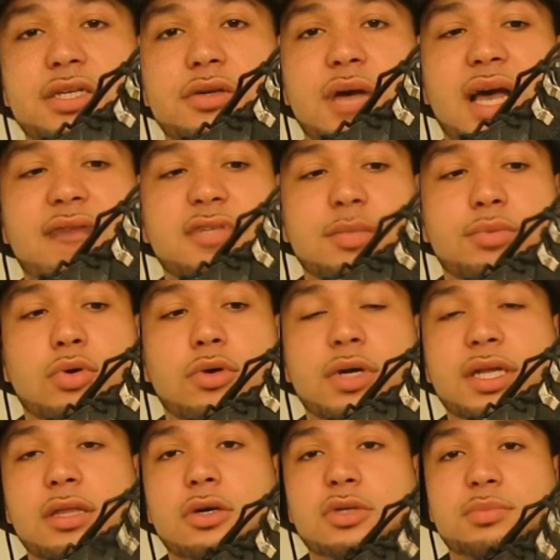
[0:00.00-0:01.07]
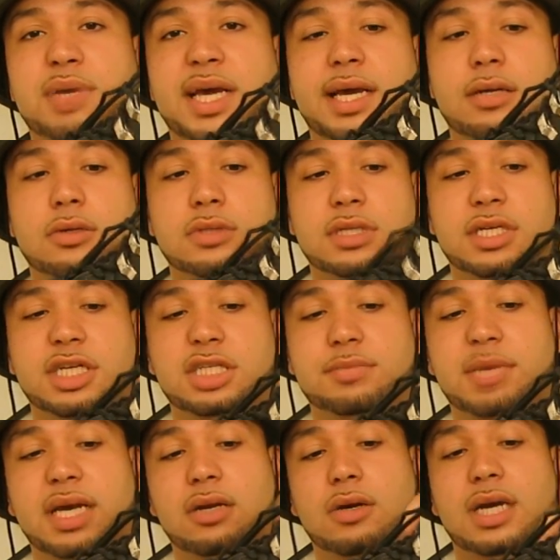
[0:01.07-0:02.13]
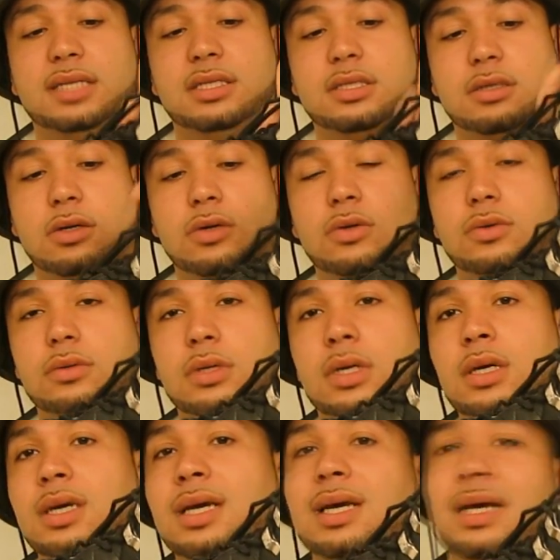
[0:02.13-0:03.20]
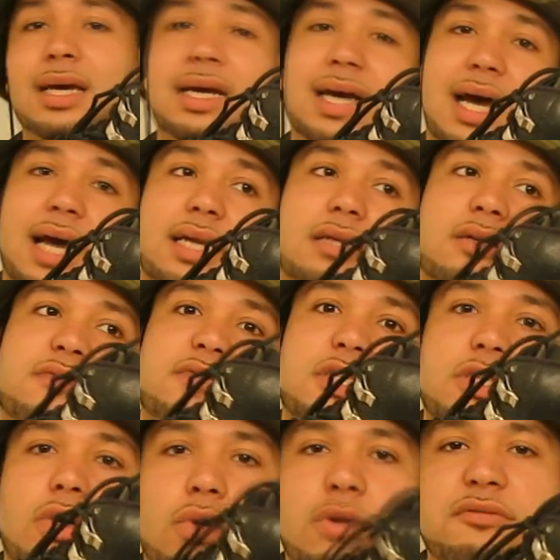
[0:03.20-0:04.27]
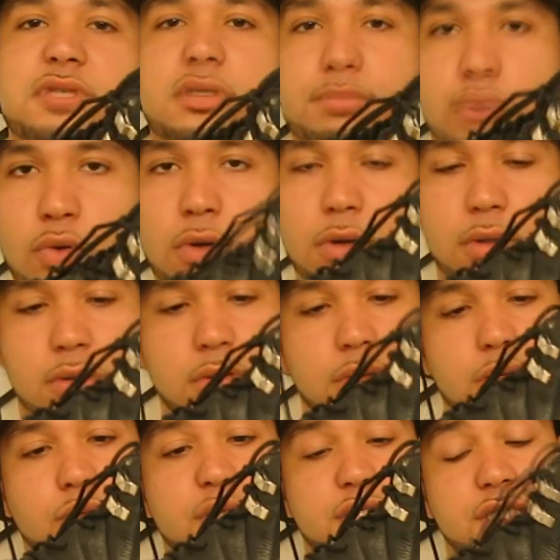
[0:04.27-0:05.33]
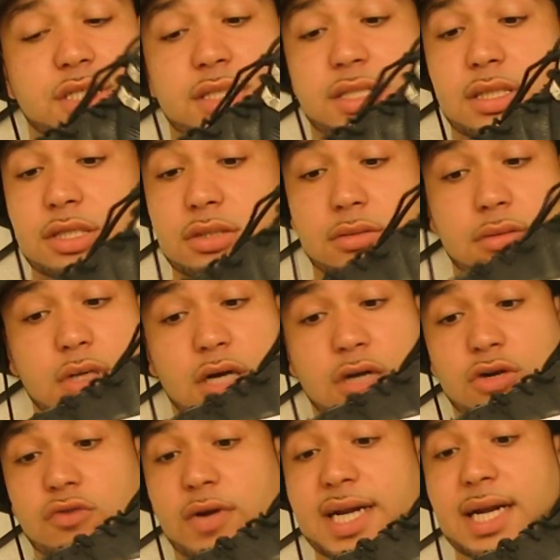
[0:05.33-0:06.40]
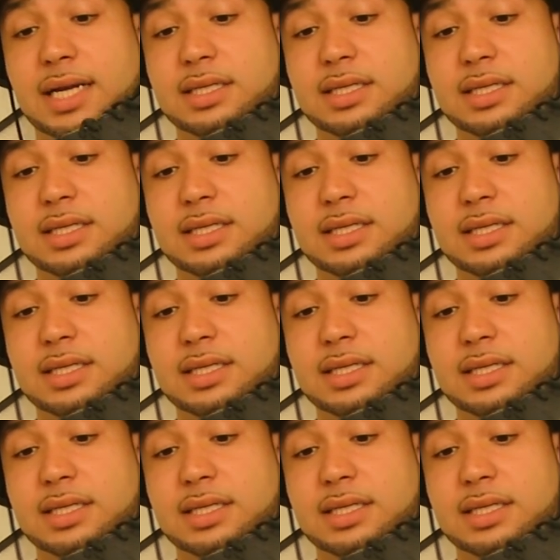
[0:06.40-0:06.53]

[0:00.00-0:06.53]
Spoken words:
you have support in those panels, and each panel has its own kind of zone of support, which is a great